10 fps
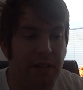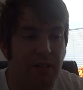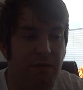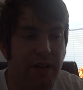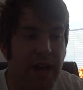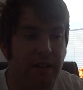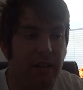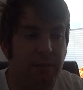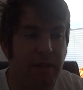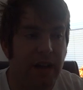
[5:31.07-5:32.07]
And in fact,
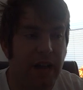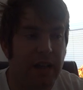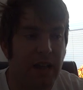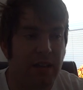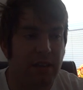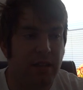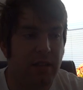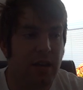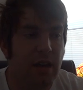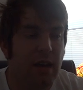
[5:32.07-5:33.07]
in my NS
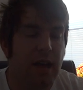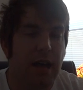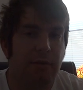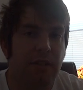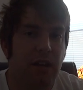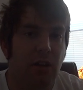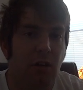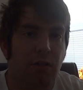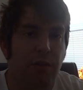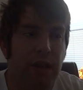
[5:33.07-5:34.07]
empty
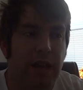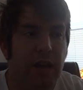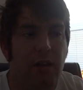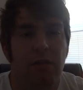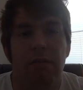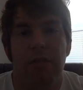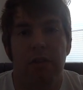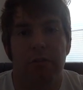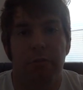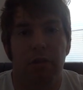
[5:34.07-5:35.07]
coal video,
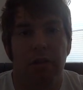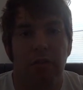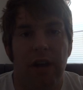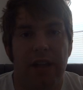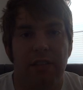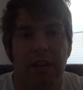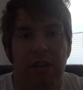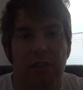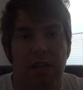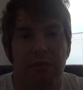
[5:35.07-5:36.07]
those blue lights that
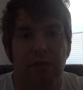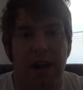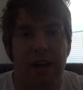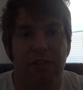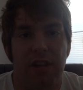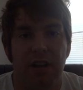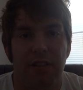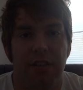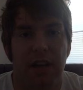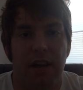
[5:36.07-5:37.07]
you see flashing on
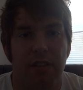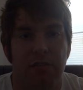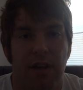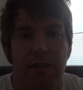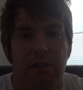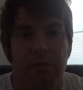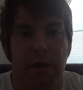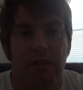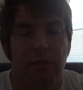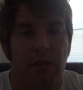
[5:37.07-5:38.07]
the side of the train, which
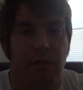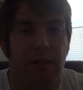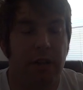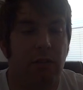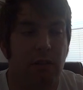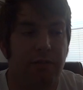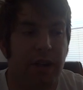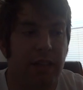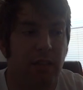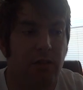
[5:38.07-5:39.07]
makes for a really cool
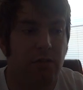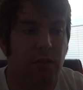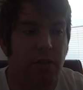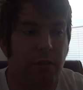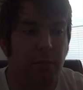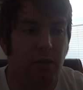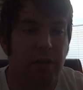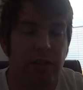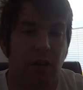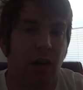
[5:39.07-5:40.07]
effect, those were the
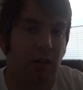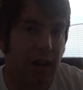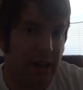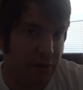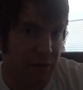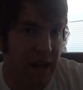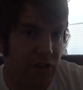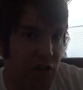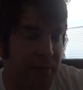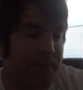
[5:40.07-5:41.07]
police car lights
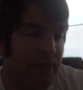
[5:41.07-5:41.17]
flashing.